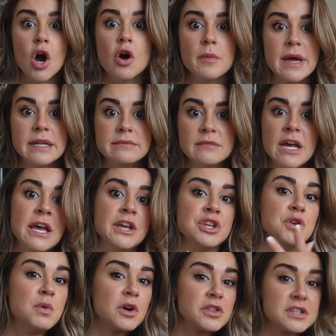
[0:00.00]
Omen.
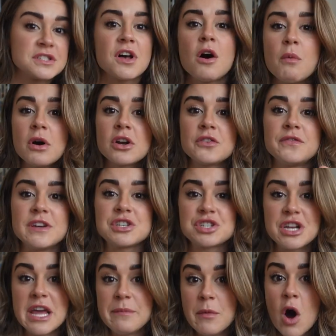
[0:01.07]
You are the saltwater fish named